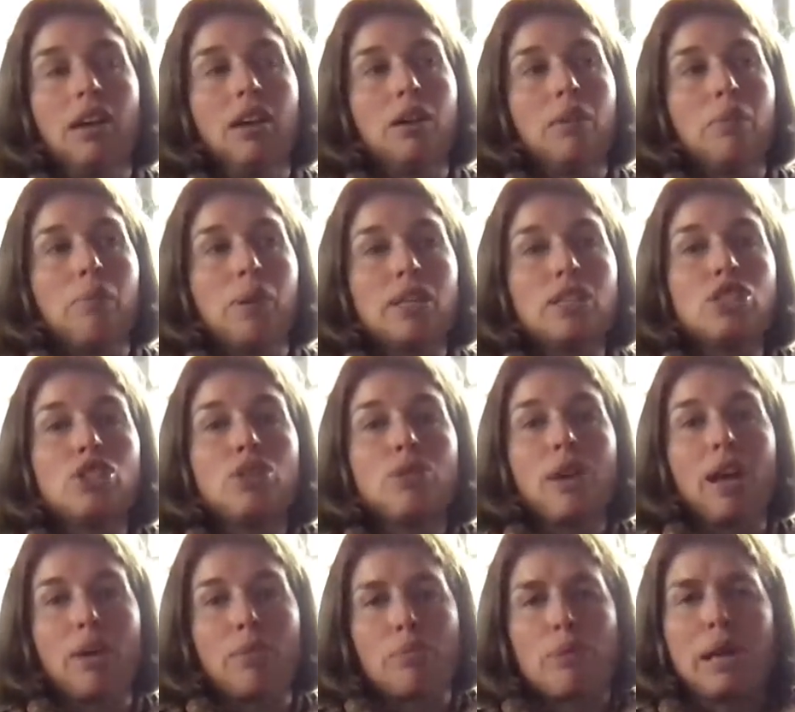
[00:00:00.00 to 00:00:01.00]
once you
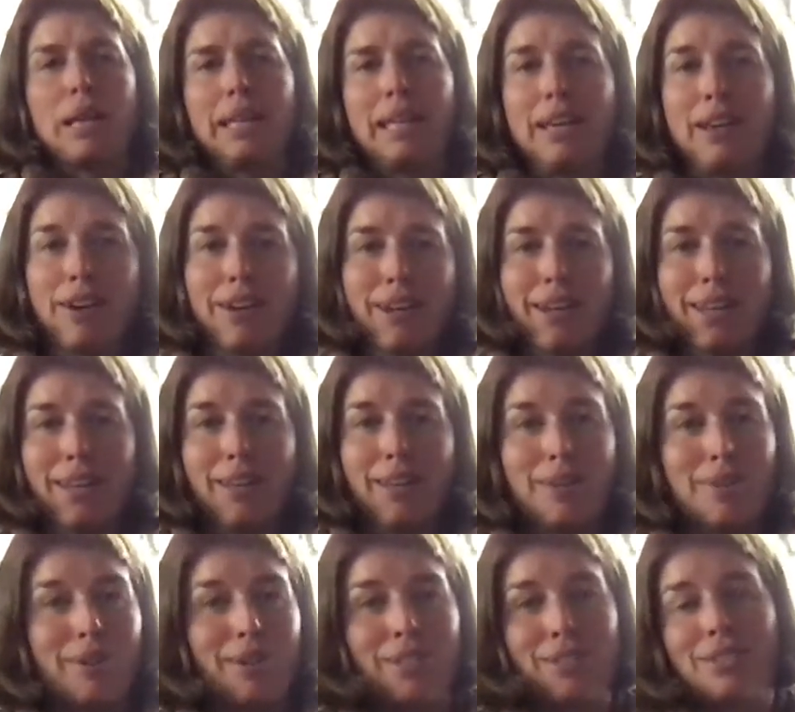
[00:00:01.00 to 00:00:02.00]
get really good, you
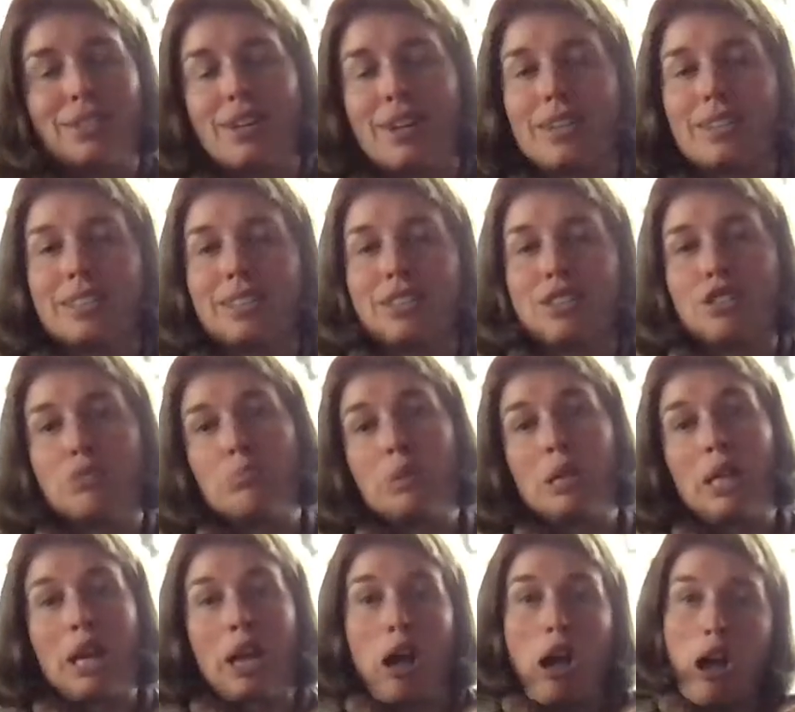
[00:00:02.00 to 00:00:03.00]
can start to just be
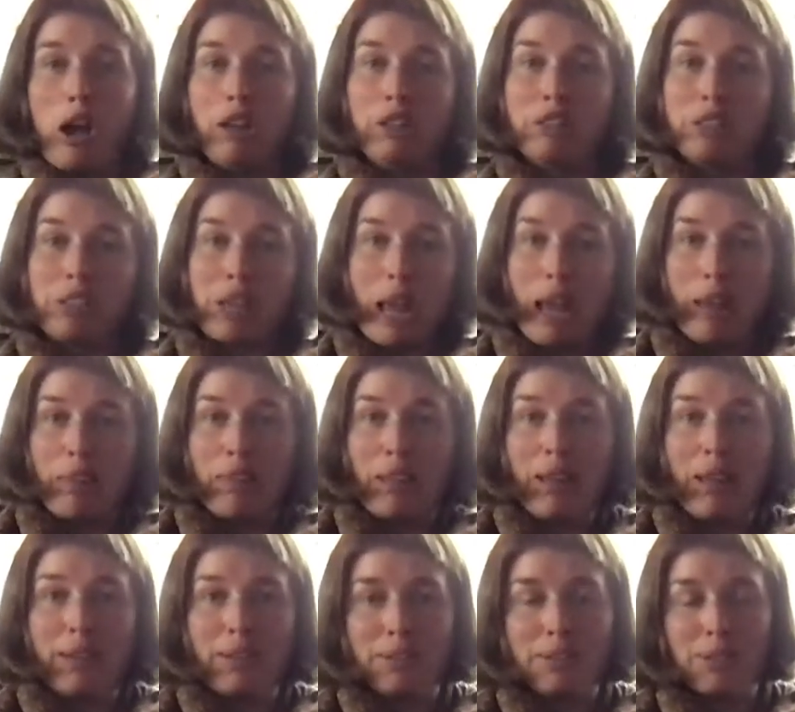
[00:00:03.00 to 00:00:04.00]
like, oh, I'll just add that
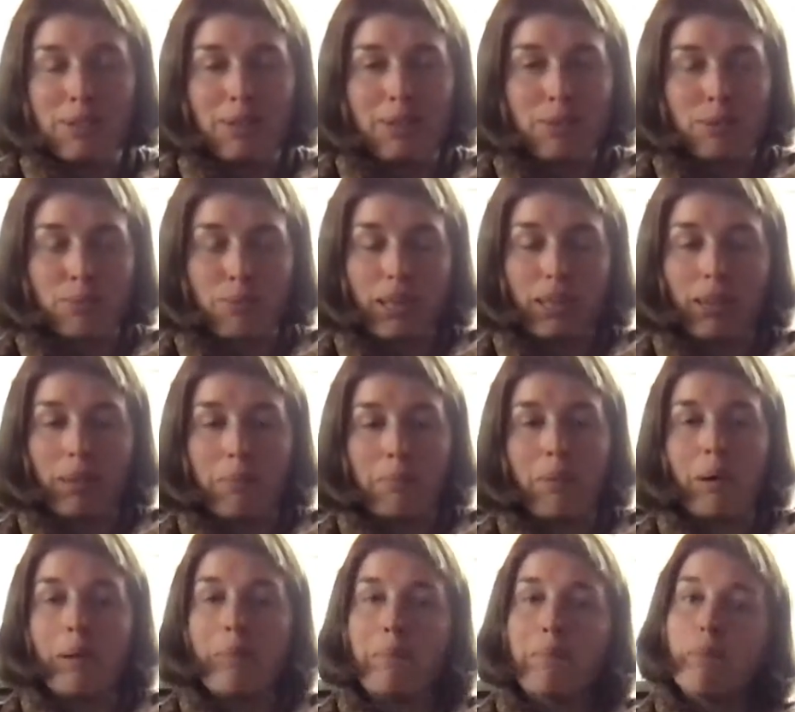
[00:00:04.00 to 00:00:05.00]
into this rhythm.
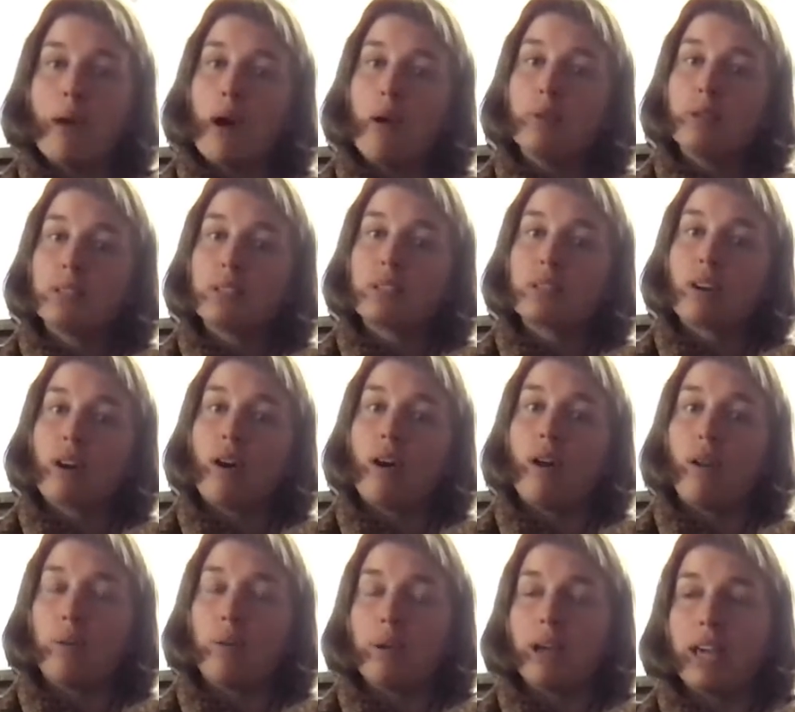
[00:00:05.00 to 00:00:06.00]
But most
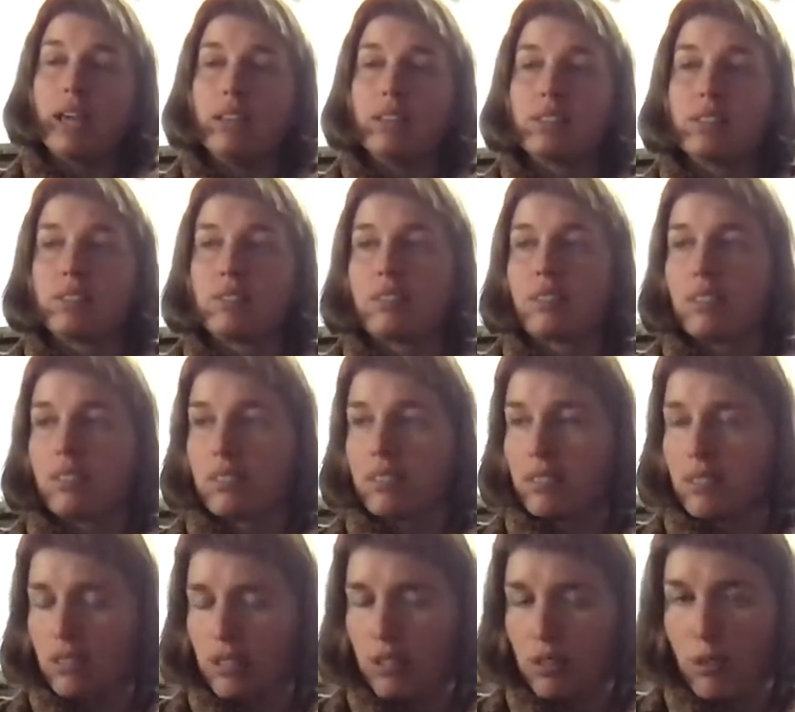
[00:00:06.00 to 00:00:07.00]
always,
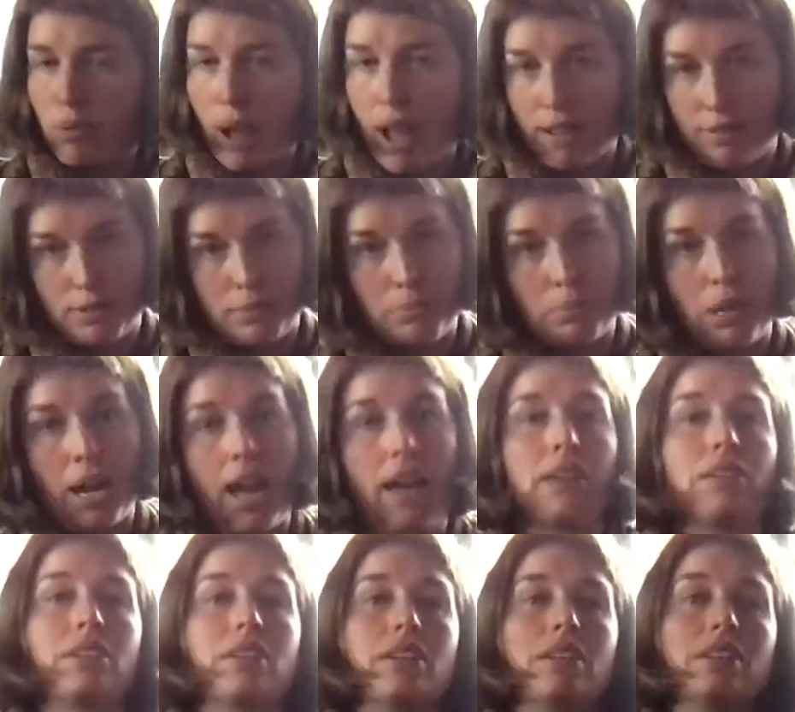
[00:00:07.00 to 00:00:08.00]
you have to
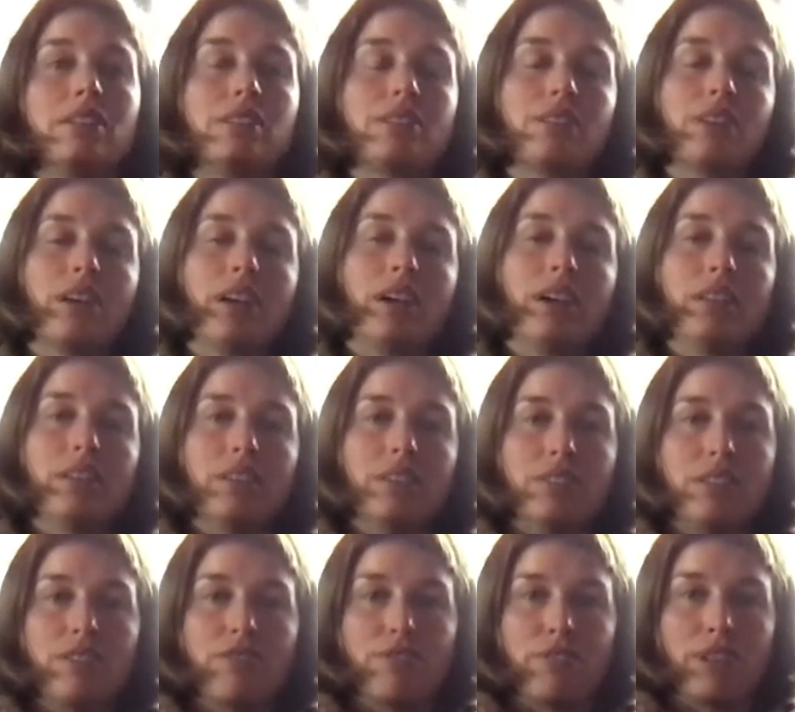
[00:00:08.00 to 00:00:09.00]
practice the
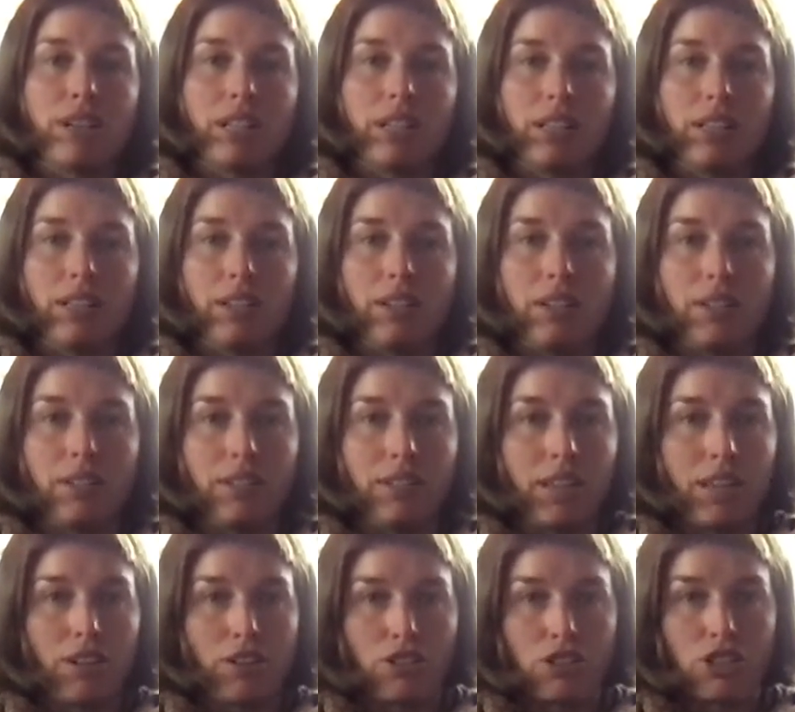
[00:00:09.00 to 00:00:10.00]
different little
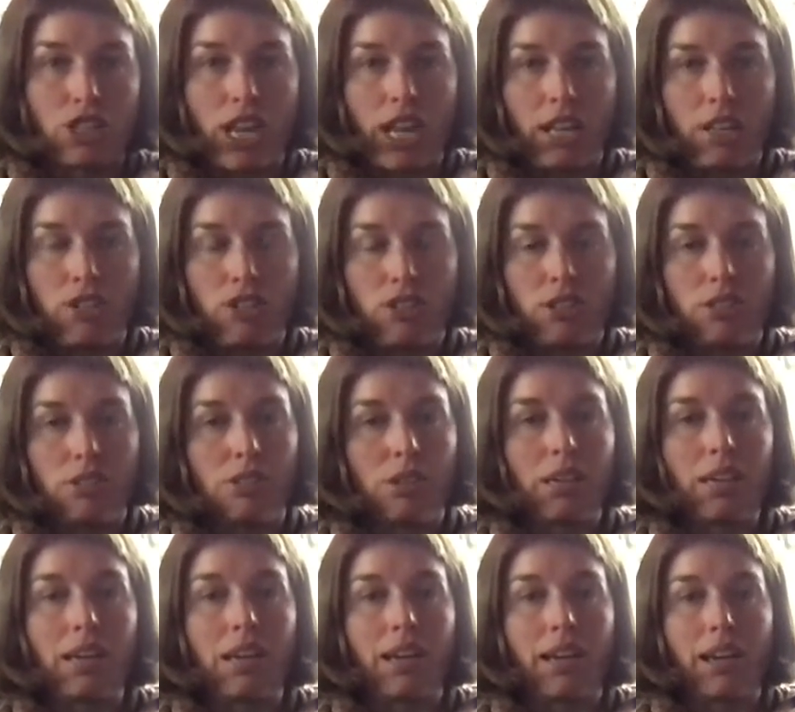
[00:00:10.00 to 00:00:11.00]
interchanges so you
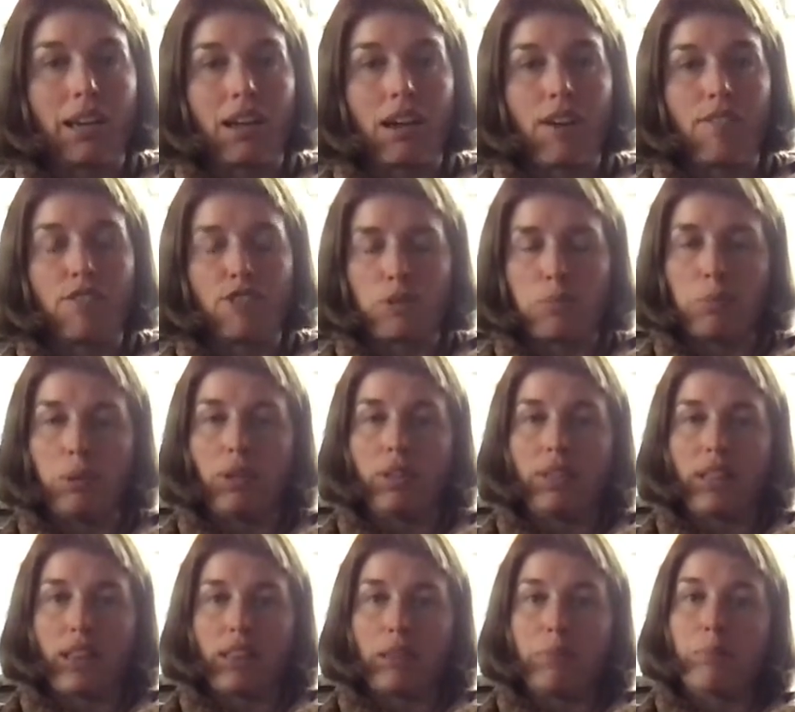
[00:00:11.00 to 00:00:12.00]
can get comfortable. And
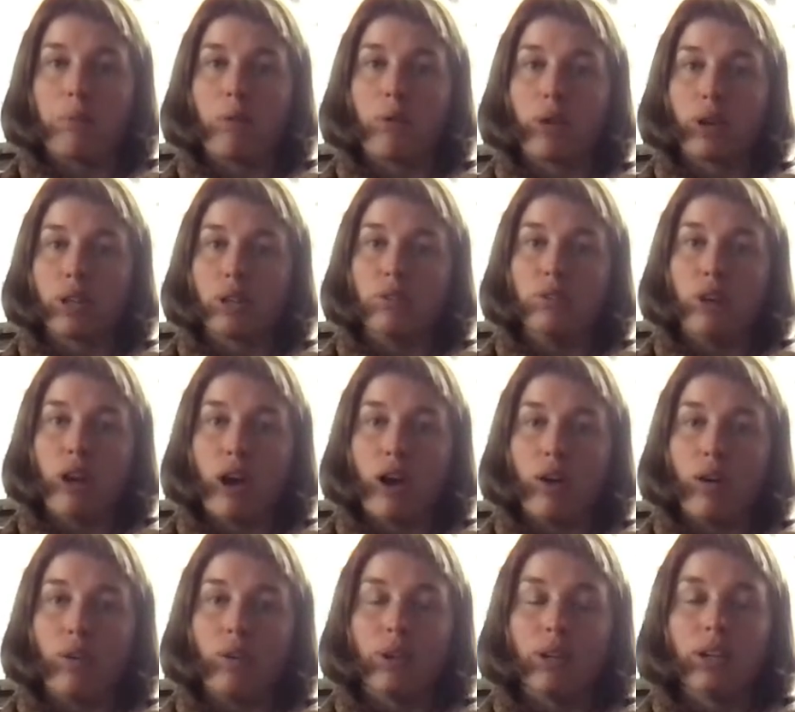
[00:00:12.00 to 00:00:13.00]
then the more you
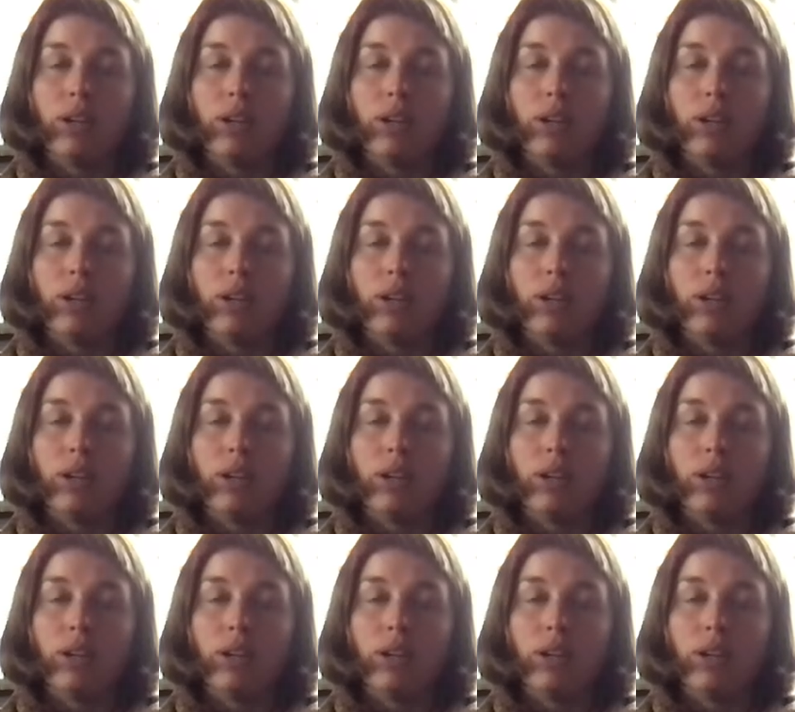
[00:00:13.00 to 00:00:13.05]
know,